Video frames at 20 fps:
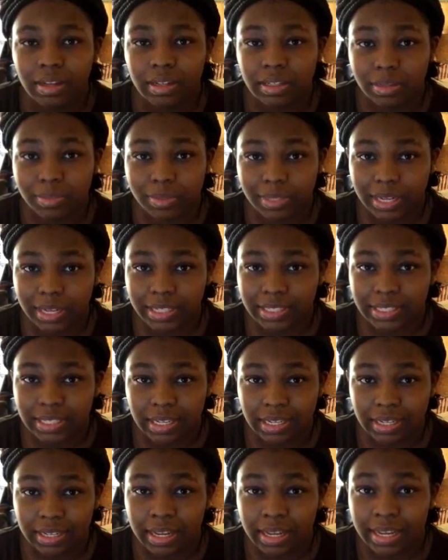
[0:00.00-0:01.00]
Number
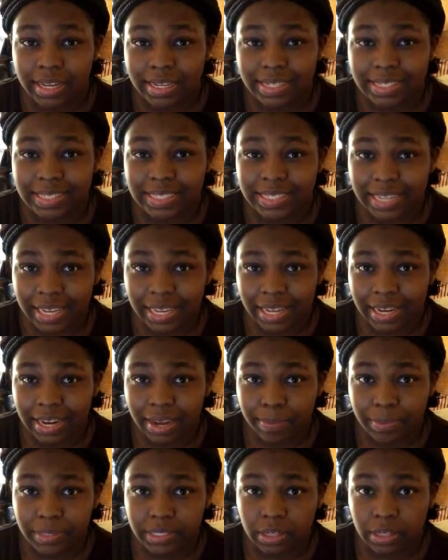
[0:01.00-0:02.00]
19, in the second
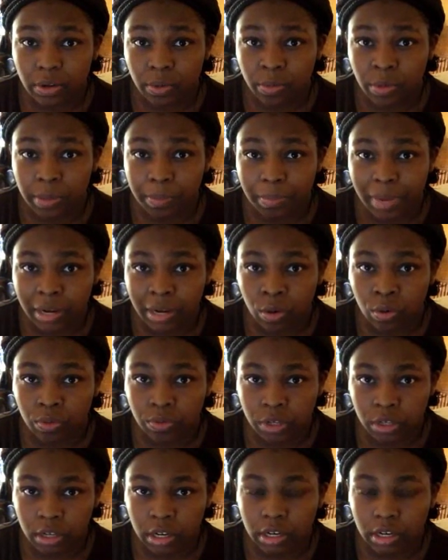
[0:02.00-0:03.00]
episode where Michael
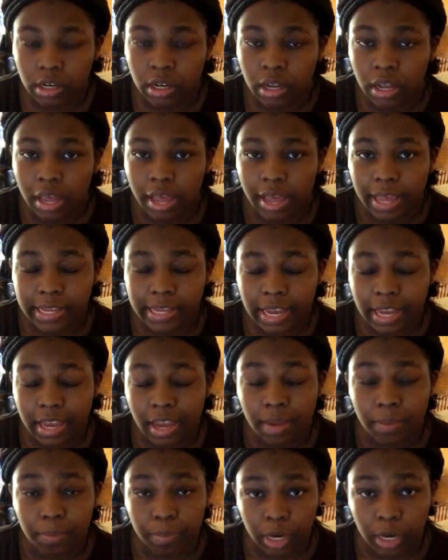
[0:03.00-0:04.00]
Rooker,
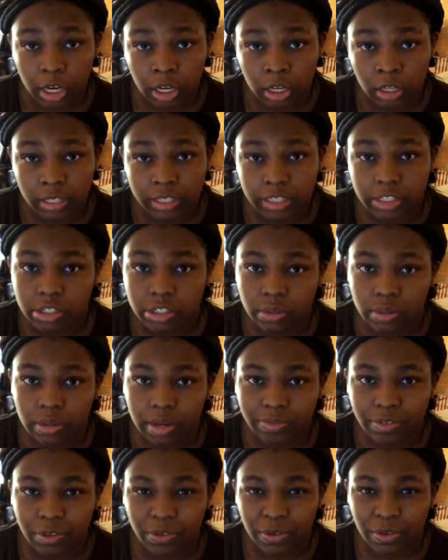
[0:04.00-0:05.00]
aka Merle, is shooting
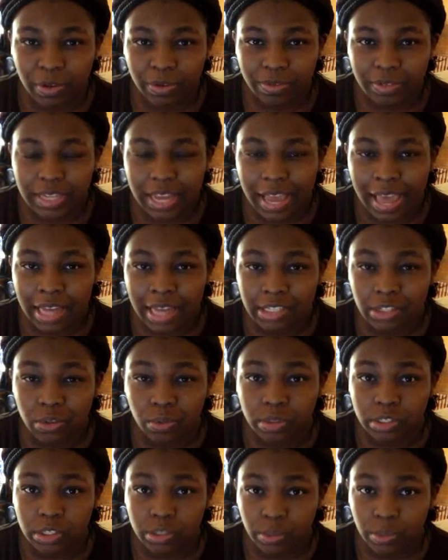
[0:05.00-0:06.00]
off the roof, the
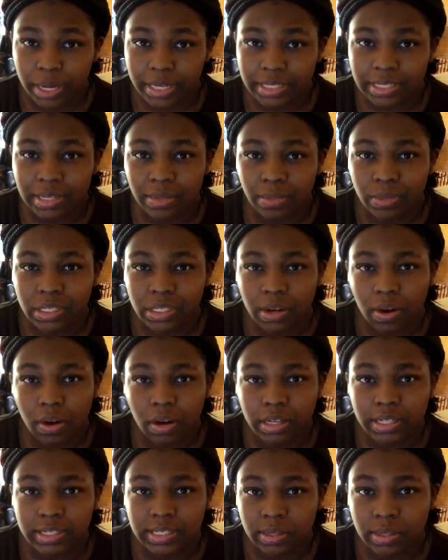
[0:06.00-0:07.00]
actual SWAT team was
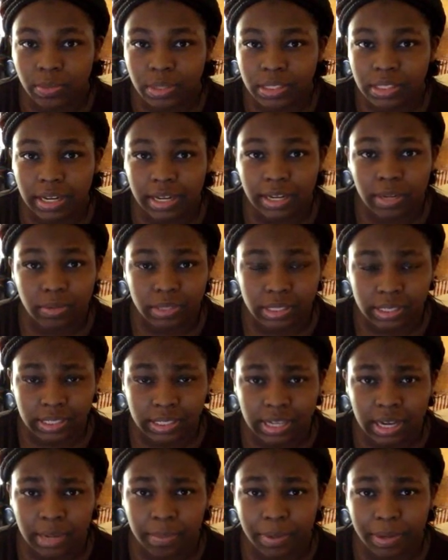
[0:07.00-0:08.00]
called because someone thought he was a
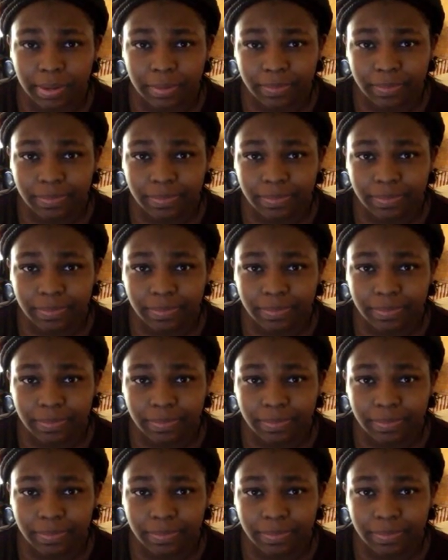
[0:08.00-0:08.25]
sniper.